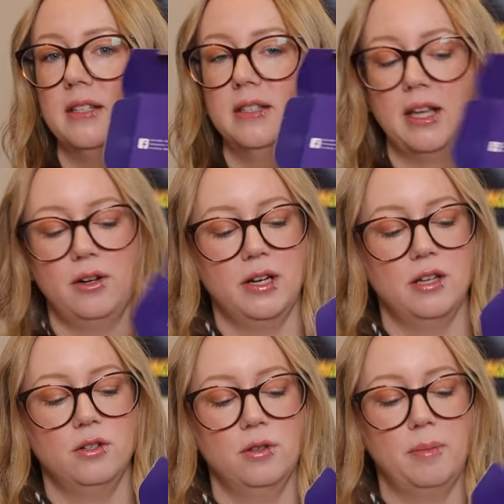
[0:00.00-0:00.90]
settled
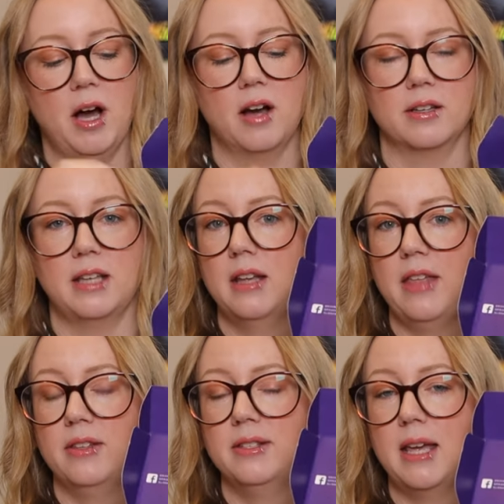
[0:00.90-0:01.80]
into the box
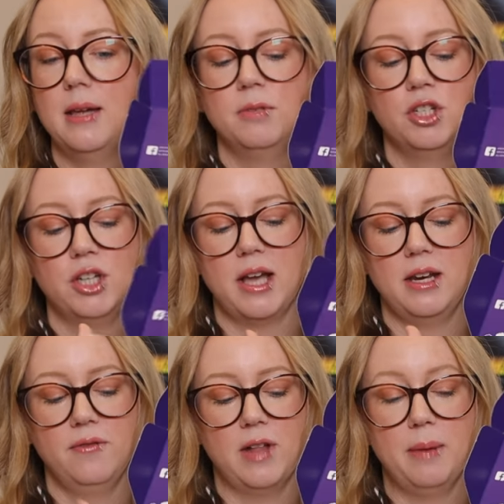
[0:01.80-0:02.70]
in the same
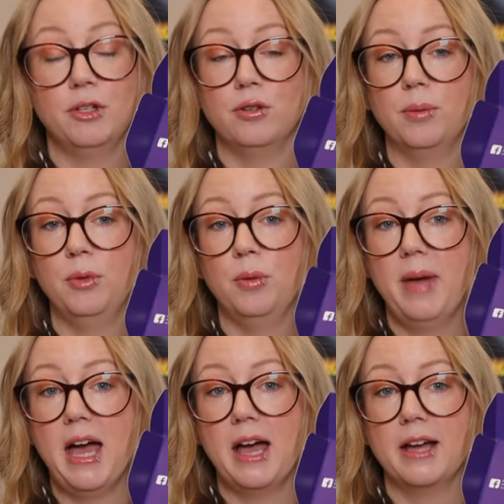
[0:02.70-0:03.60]
shiny Flying to the Moon
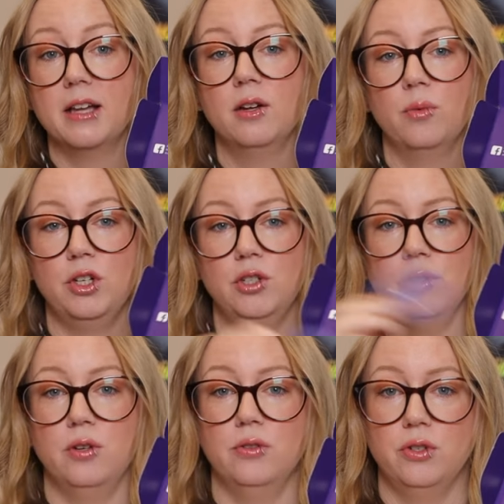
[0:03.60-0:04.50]
bag, which you'll
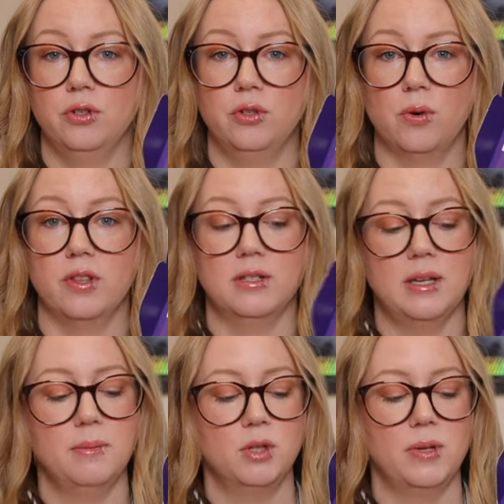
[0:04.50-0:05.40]
use to store this
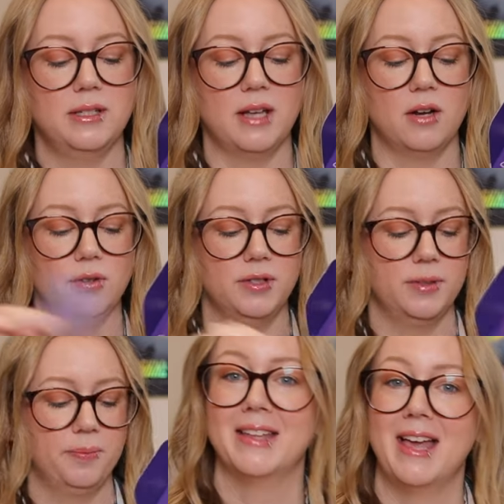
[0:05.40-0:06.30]
in between
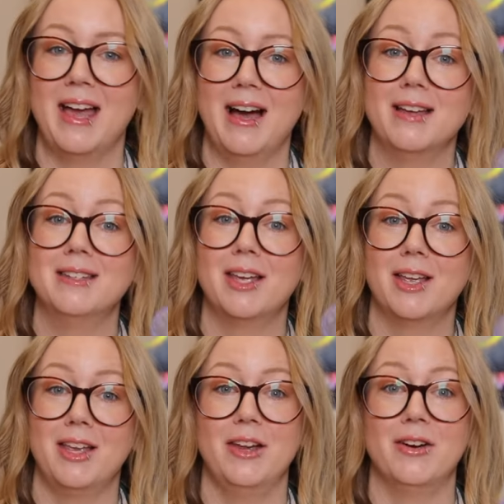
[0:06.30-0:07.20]
cycles. And
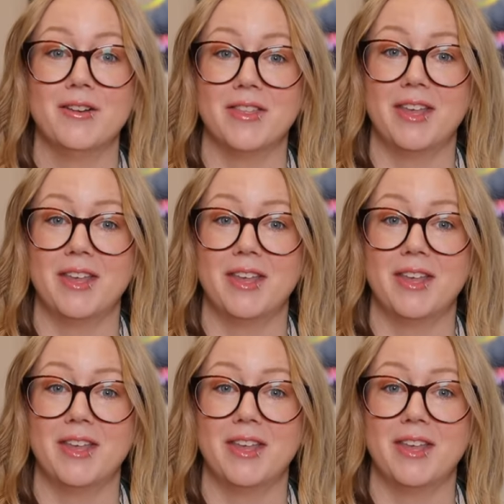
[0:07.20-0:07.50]
here